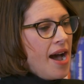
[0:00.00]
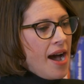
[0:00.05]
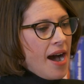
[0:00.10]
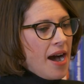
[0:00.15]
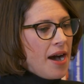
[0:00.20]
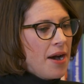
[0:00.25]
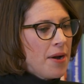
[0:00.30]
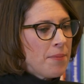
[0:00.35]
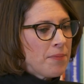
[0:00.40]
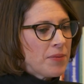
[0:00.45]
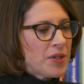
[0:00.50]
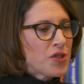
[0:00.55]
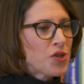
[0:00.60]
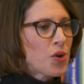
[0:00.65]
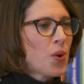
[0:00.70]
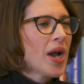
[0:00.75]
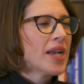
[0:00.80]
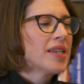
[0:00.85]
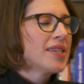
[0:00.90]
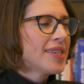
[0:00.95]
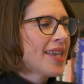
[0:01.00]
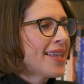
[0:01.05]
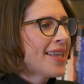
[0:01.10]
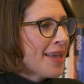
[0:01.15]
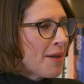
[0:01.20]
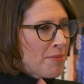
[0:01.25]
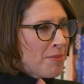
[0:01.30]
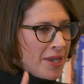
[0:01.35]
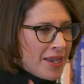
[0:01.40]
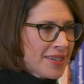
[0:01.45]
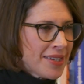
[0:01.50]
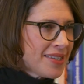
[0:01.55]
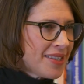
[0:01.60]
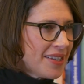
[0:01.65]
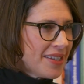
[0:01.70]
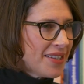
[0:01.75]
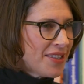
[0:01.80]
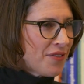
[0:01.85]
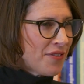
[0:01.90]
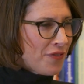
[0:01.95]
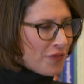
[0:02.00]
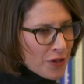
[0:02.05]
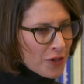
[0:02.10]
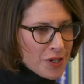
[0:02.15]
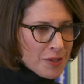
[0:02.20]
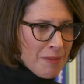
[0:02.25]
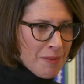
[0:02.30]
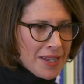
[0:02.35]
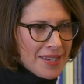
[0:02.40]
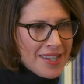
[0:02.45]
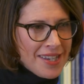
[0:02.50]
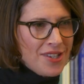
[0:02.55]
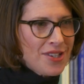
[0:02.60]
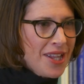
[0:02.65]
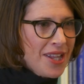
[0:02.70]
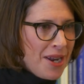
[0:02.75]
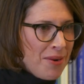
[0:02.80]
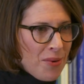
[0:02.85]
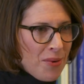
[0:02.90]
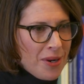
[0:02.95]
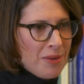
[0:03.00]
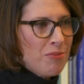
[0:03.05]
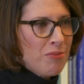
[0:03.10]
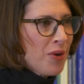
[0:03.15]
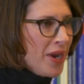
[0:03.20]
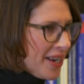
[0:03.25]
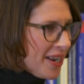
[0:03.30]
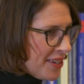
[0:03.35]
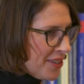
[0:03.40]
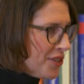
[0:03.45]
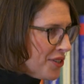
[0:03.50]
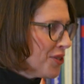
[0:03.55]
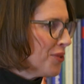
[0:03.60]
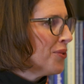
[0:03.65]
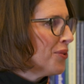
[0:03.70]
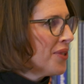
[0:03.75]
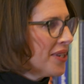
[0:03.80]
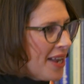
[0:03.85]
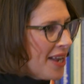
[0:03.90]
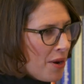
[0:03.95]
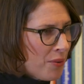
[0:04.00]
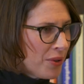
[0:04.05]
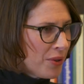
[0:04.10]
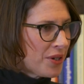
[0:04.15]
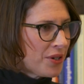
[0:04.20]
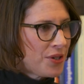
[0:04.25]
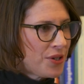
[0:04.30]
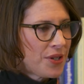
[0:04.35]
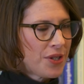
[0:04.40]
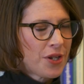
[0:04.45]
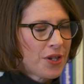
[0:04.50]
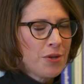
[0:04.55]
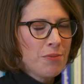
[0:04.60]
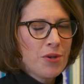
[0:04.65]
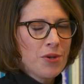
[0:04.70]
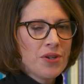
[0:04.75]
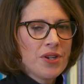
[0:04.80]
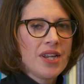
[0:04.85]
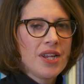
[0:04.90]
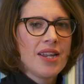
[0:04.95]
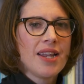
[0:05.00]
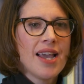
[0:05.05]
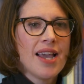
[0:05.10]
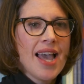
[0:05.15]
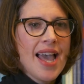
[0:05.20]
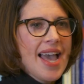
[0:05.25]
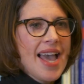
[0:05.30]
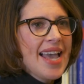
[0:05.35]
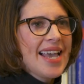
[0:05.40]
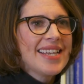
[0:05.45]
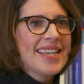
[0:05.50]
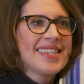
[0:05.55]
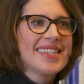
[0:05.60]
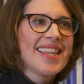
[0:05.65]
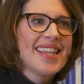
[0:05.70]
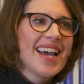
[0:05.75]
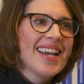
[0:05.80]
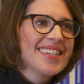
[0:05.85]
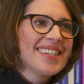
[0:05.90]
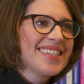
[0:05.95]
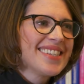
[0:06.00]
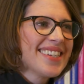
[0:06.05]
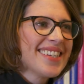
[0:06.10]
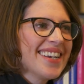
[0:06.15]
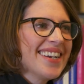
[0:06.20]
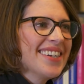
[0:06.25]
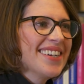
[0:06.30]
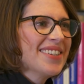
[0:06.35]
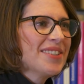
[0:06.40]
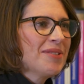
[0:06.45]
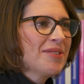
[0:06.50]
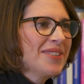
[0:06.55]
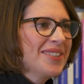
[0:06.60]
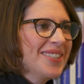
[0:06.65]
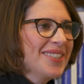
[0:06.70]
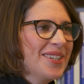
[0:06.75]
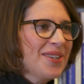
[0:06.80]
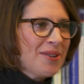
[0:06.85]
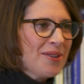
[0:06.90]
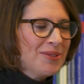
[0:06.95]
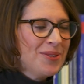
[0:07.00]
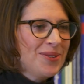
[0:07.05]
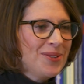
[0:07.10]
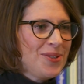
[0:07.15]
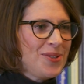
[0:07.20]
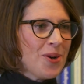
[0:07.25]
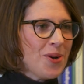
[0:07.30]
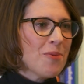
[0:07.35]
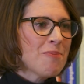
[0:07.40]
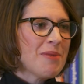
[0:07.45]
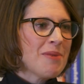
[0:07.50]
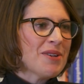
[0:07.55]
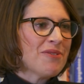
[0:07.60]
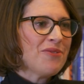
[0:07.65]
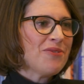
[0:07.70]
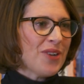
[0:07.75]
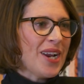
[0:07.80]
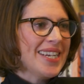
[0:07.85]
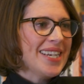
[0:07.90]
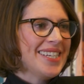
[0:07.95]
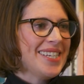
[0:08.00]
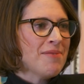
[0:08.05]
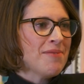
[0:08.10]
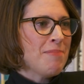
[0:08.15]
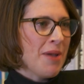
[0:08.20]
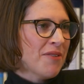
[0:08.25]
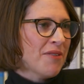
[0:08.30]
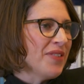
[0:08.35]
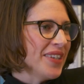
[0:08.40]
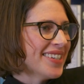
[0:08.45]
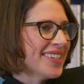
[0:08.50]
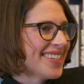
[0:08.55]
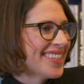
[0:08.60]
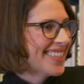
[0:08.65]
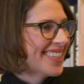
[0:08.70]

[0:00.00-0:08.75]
Um, so I say that because the, the first message that I want to bring to the network or to the community is that, uh, you know, don't be afraid to pivot.